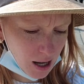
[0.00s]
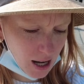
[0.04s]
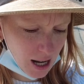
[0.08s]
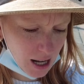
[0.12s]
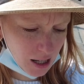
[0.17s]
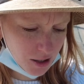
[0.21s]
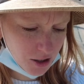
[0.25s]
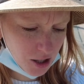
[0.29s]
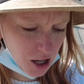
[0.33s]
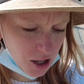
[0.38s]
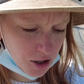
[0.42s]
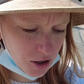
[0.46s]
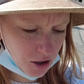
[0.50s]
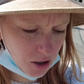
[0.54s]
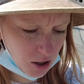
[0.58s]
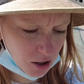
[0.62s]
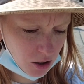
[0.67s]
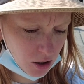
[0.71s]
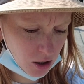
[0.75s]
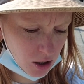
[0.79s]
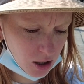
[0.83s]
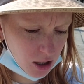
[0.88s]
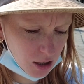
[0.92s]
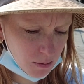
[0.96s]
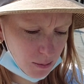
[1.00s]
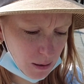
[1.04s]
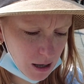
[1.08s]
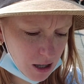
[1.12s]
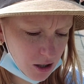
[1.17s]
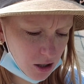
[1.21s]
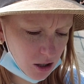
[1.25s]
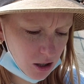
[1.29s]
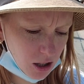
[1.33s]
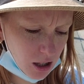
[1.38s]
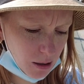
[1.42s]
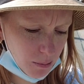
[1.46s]
hot sauce, or like the
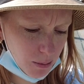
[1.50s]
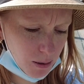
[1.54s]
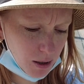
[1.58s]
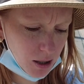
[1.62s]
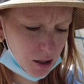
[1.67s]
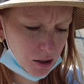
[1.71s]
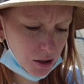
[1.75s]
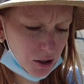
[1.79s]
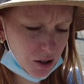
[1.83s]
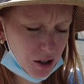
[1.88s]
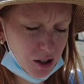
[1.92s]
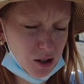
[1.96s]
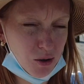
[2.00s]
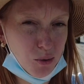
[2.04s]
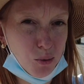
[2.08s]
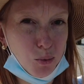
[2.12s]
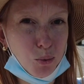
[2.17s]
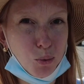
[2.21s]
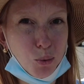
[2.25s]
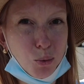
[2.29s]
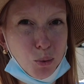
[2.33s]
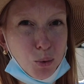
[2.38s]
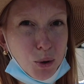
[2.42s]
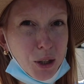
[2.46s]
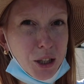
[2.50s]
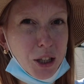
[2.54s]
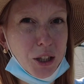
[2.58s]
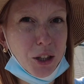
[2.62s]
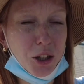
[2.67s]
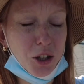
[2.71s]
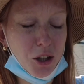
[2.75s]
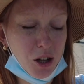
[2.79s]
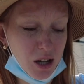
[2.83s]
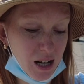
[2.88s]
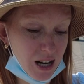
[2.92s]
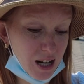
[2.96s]
spices that they put in there. It's
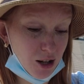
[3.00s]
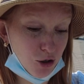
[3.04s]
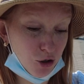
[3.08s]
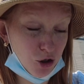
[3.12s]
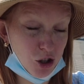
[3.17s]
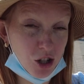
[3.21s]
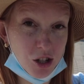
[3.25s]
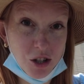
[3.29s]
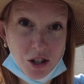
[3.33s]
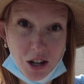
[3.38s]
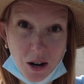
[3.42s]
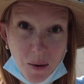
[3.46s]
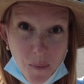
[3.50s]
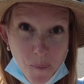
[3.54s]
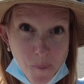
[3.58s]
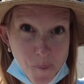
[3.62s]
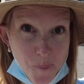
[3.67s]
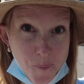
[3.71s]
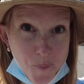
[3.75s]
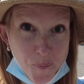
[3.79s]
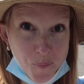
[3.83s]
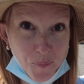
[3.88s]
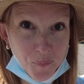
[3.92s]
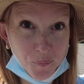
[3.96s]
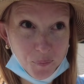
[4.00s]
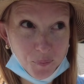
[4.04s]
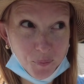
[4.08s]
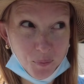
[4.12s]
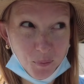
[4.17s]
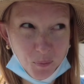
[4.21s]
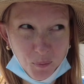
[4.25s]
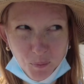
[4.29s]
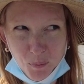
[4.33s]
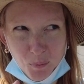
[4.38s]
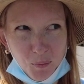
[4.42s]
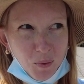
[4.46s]
really good. And cheese.
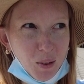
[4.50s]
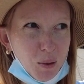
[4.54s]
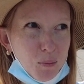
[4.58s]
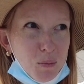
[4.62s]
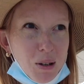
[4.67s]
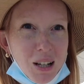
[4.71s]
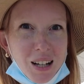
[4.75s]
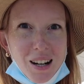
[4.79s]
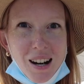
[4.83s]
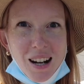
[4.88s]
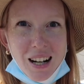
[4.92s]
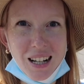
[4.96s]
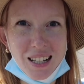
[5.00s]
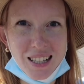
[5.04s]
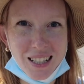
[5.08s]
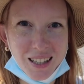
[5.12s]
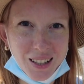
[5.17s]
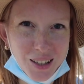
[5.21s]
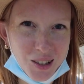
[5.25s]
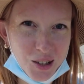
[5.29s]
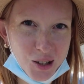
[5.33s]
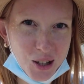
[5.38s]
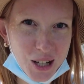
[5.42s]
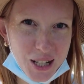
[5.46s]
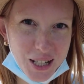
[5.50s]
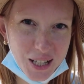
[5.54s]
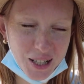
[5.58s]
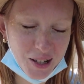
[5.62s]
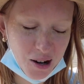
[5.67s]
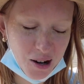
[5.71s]
Oh my god, it's like a crazy